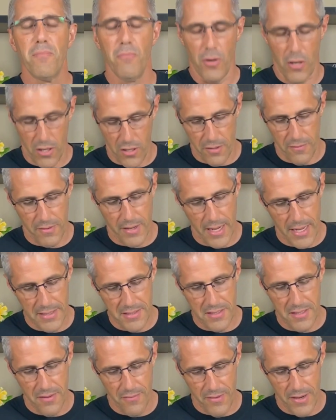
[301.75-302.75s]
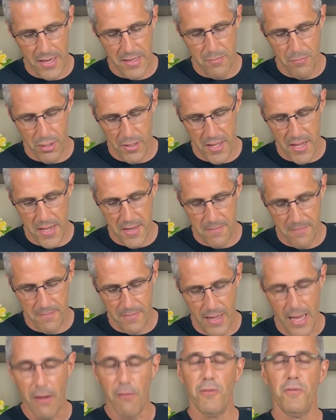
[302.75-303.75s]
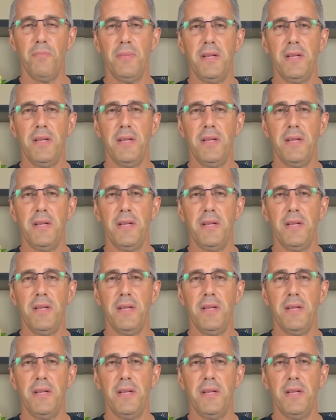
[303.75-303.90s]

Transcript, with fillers: Part of God's divine plan. I would